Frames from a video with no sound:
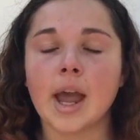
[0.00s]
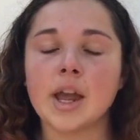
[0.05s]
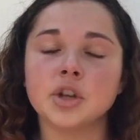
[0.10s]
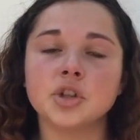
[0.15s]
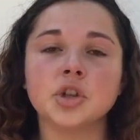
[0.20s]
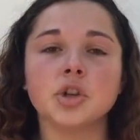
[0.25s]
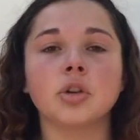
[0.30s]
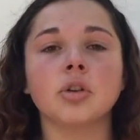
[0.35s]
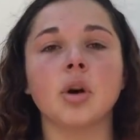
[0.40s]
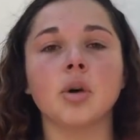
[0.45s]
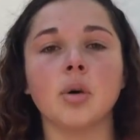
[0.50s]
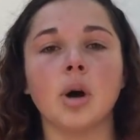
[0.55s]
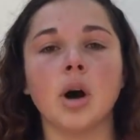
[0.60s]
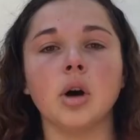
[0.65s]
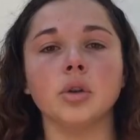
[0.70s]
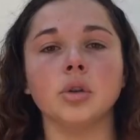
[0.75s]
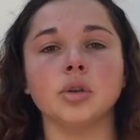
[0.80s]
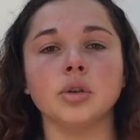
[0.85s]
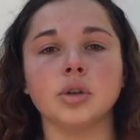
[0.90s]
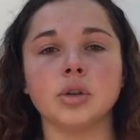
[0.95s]
as you grow
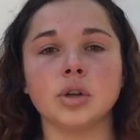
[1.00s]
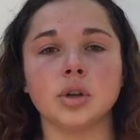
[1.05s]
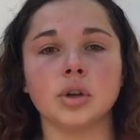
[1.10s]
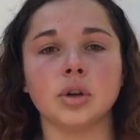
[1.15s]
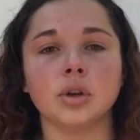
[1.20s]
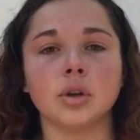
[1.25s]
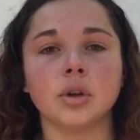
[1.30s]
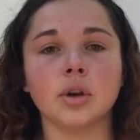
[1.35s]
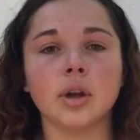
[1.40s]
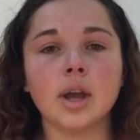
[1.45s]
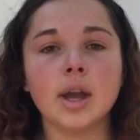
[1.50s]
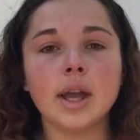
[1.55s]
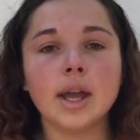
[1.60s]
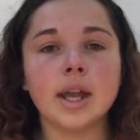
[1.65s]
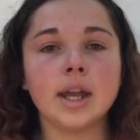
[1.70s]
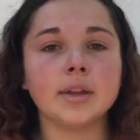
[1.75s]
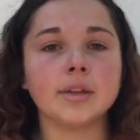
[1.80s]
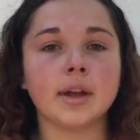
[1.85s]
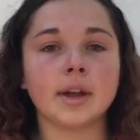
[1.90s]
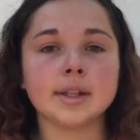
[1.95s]
old, you
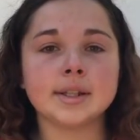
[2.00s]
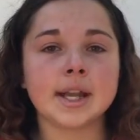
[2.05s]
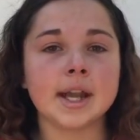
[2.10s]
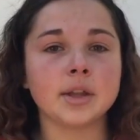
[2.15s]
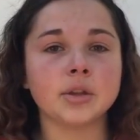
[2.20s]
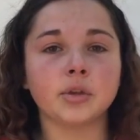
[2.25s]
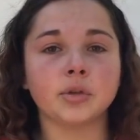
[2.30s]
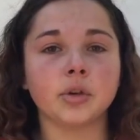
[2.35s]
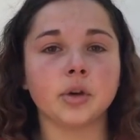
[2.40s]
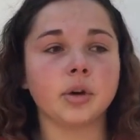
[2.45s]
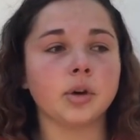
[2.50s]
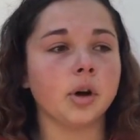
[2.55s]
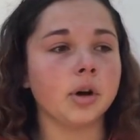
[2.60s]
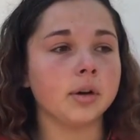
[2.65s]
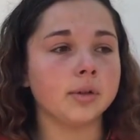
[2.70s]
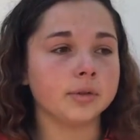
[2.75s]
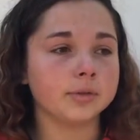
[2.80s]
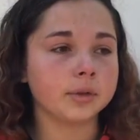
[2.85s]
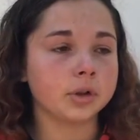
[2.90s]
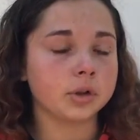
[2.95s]
either take the route
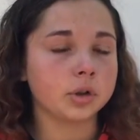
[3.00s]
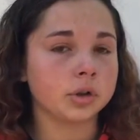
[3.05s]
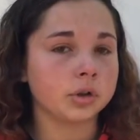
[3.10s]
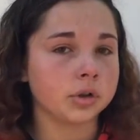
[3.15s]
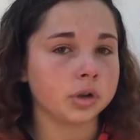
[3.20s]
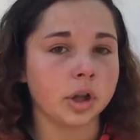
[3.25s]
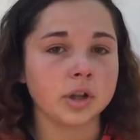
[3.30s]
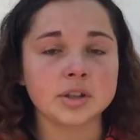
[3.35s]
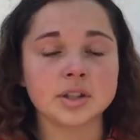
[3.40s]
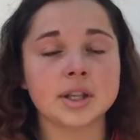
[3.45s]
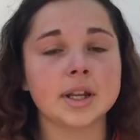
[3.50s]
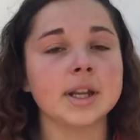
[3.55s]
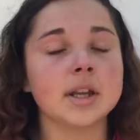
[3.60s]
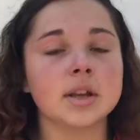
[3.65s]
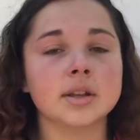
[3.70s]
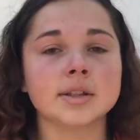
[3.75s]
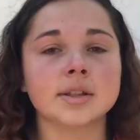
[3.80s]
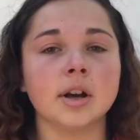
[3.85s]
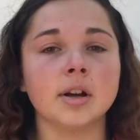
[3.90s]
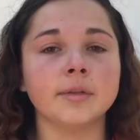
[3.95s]
of closeting
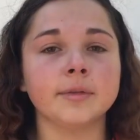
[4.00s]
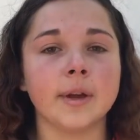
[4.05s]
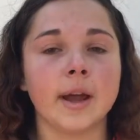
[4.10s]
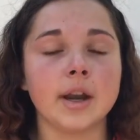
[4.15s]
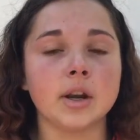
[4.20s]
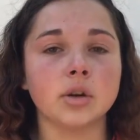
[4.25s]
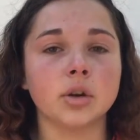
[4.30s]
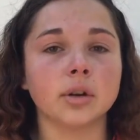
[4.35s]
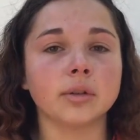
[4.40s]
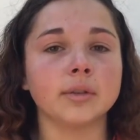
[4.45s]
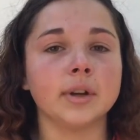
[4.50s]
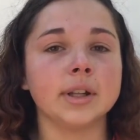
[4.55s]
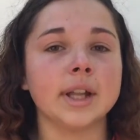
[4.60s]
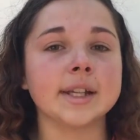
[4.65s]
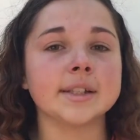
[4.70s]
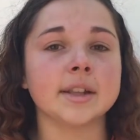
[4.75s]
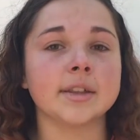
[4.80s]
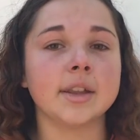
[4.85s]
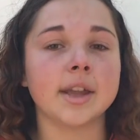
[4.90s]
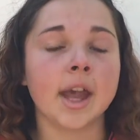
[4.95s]
yourself and not
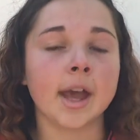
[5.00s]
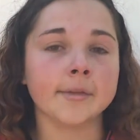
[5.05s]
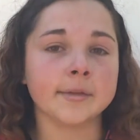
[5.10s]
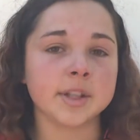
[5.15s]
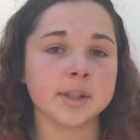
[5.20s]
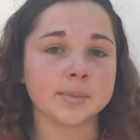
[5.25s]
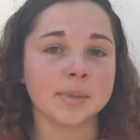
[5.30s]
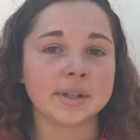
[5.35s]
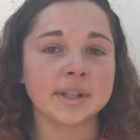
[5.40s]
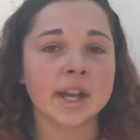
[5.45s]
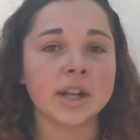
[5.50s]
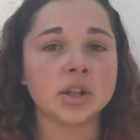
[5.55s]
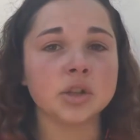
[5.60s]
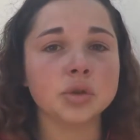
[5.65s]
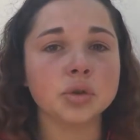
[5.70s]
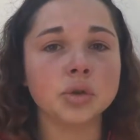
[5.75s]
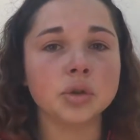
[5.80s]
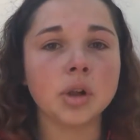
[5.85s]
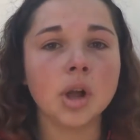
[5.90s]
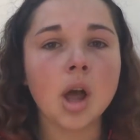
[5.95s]
realizing that you have this
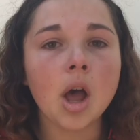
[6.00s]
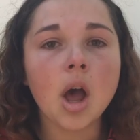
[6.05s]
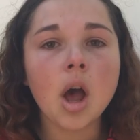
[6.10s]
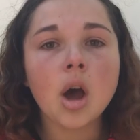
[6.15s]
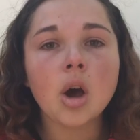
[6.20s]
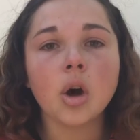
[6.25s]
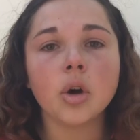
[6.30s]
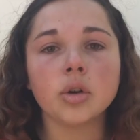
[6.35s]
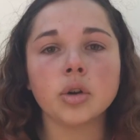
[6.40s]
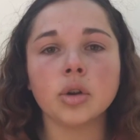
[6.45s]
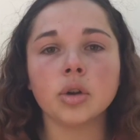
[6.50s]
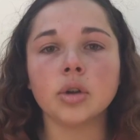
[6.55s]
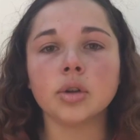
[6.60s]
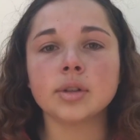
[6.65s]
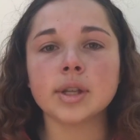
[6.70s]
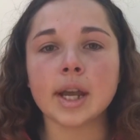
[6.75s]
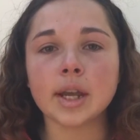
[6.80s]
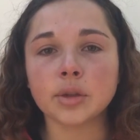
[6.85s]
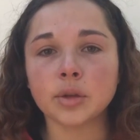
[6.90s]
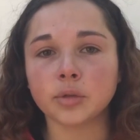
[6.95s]
potential, or you
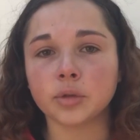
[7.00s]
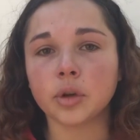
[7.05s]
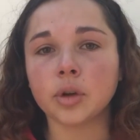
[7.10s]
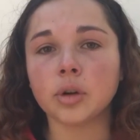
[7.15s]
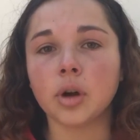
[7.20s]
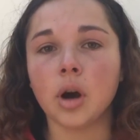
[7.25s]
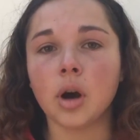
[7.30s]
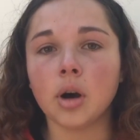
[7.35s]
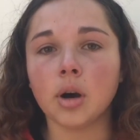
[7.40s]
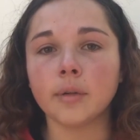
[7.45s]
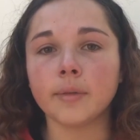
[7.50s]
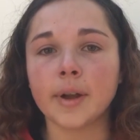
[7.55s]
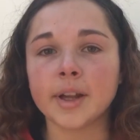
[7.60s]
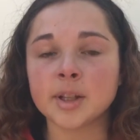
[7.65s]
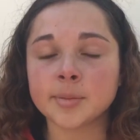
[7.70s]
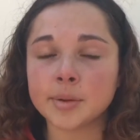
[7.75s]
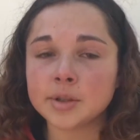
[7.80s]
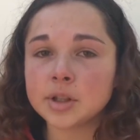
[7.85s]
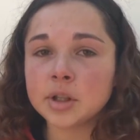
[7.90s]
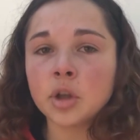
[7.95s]
take the route of
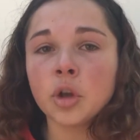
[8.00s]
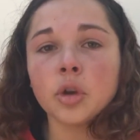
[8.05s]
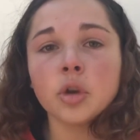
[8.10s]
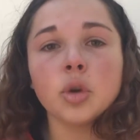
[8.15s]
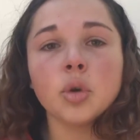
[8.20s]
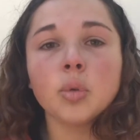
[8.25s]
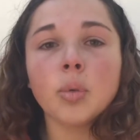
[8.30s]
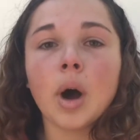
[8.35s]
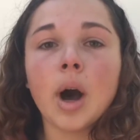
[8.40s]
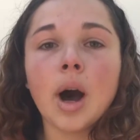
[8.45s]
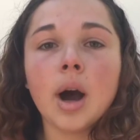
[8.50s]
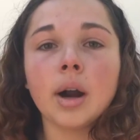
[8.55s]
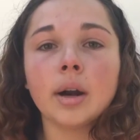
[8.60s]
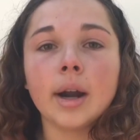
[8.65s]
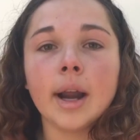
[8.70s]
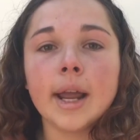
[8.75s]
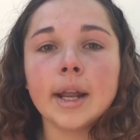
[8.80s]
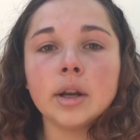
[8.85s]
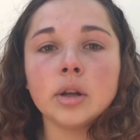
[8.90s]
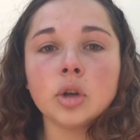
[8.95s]
expressing who you
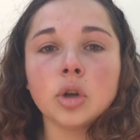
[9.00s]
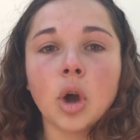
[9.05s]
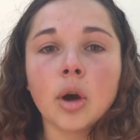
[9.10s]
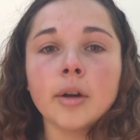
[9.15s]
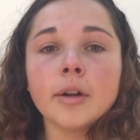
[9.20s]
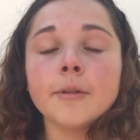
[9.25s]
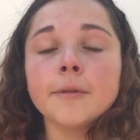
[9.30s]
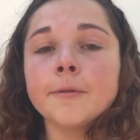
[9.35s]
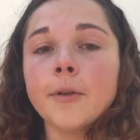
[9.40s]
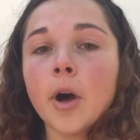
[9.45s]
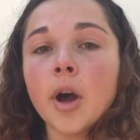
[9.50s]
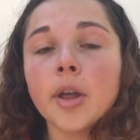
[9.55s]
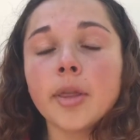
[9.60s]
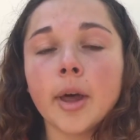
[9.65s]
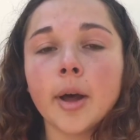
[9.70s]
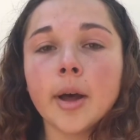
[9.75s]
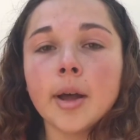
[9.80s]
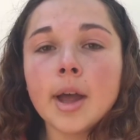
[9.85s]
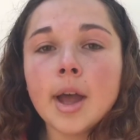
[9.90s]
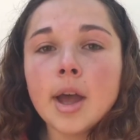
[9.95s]
are and going
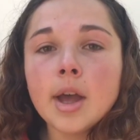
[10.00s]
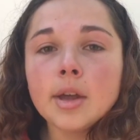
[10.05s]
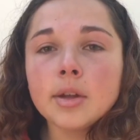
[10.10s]
further.